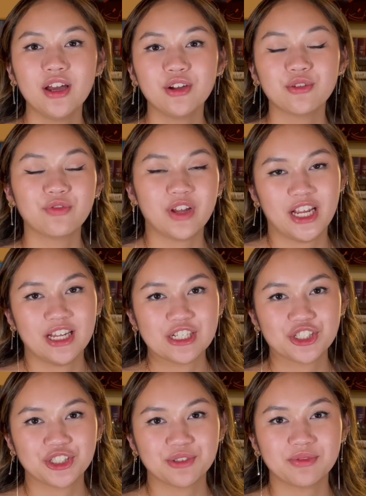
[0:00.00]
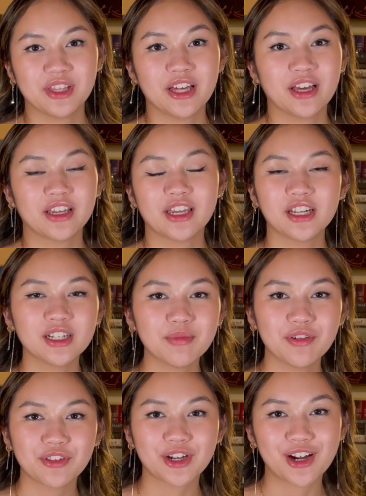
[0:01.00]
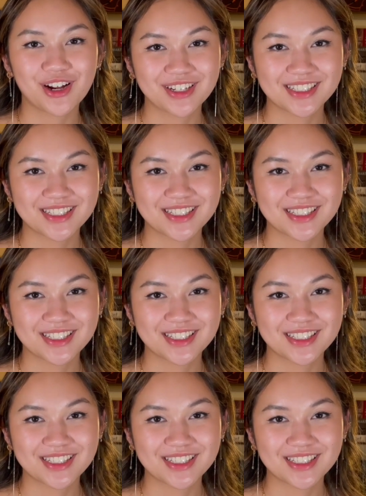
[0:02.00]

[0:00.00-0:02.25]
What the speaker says: finish the Kingdom of the Curse